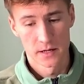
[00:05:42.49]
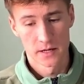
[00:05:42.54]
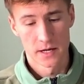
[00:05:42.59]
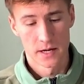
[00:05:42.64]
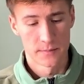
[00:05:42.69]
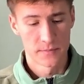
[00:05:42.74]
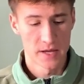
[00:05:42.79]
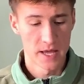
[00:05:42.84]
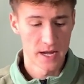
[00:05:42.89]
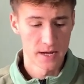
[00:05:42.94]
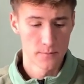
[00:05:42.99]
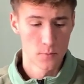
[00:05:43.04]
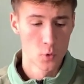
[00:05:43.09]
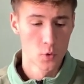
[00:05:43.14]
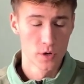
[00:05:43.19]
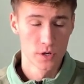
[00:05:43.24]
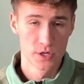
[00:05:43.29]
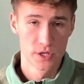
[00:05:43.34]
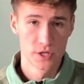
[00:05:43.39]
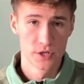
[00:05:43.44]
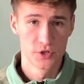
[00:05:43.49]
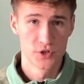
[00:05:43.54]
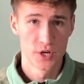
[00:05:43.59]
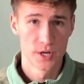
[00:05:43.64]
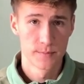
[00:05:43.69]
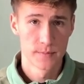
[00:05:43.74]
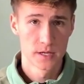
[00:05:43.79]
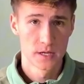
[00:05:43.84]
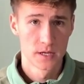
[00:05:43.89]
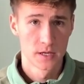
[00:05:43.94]
I'm getting more into the
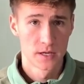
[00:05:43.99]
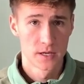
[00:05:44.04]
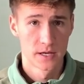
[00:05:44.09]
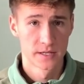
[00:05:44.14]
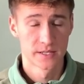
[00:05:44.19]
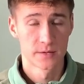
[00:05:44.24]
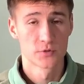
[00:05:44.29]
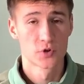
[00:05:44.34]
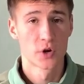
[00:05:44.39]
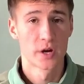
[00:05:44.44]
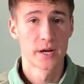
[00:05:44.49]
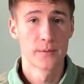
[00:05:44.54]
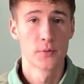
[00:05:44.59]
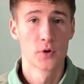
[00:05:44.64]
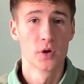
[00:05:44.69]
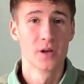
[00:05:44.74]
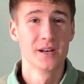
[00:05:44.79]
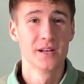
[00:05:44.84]
gym as I'm trying to put